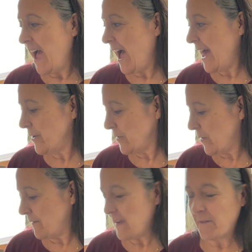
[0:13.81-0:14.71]
I don't
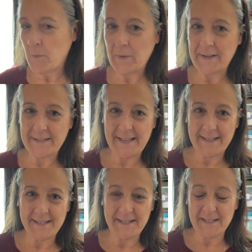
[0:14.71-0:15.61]
know if everyone else
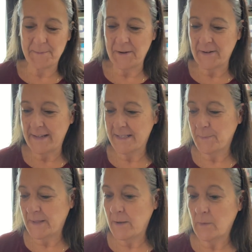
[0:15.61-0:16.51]
has the experience,
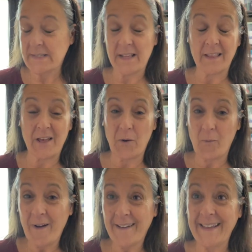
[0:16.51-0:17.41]
but it was a lot of
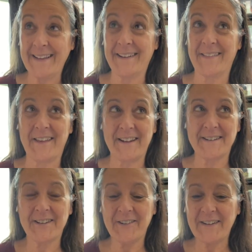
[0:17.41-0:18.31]
walking, a lot of
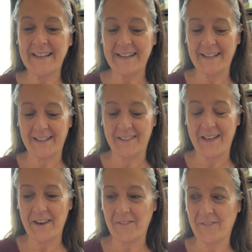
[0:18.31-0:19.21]
toting, a
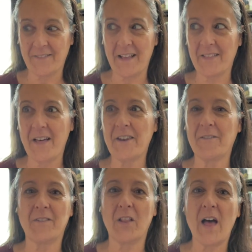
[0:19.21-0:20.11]

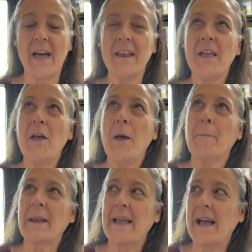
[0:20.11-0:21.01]
lot.
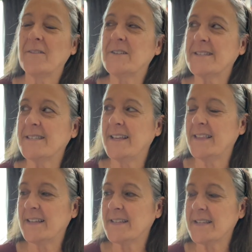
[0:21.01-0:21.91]
But I have to say
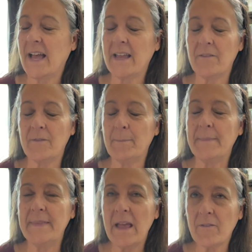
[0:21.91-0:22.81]
this, I have
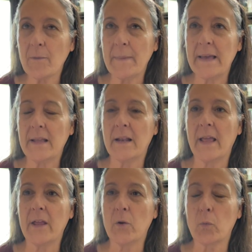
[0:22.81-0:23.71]
never met
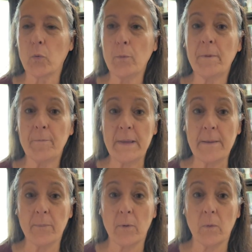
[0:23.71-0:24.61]
a group of
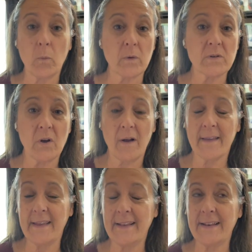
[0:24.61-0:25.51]
people. We're
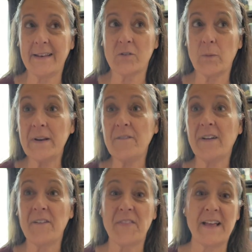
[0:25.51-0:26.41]
talking
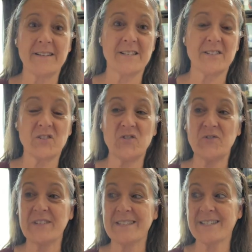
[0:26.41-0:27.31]
25,000
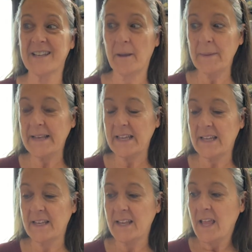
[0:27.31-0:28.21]
students coming
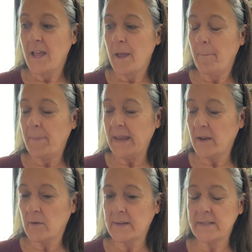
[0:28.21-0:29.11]
in,
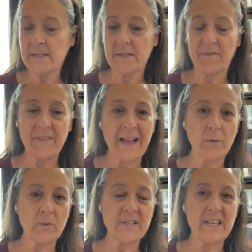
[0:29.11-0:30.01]
parents,
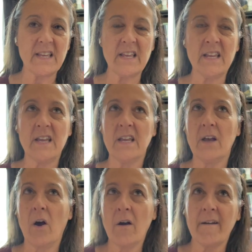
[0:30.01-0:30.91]
faculty,
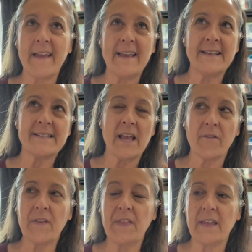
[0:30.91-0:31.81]
RAs,
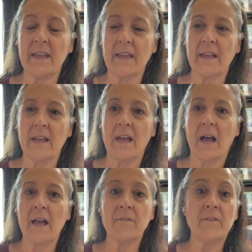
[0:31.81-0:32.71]
everything.
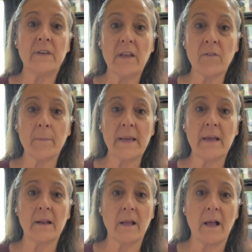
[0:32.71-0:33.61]
I have never
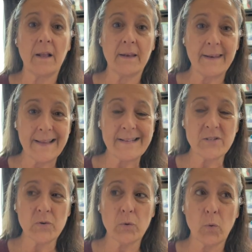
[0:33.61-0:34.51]
met a
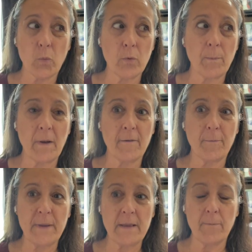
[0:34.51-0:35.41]
nicer group of
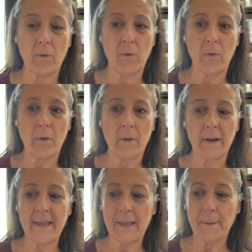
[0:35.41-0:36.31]
people.
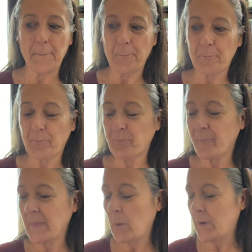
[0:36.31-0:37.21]
Like,
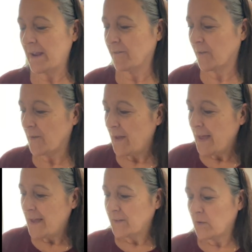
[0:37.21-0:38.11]
whatever.
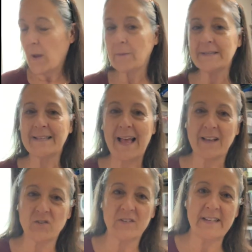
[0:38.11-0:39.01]
So I was
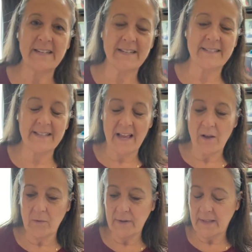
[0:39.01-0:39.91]
actually
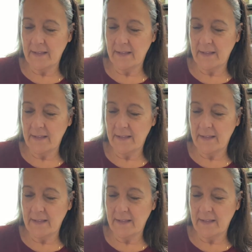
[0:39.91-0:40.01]
up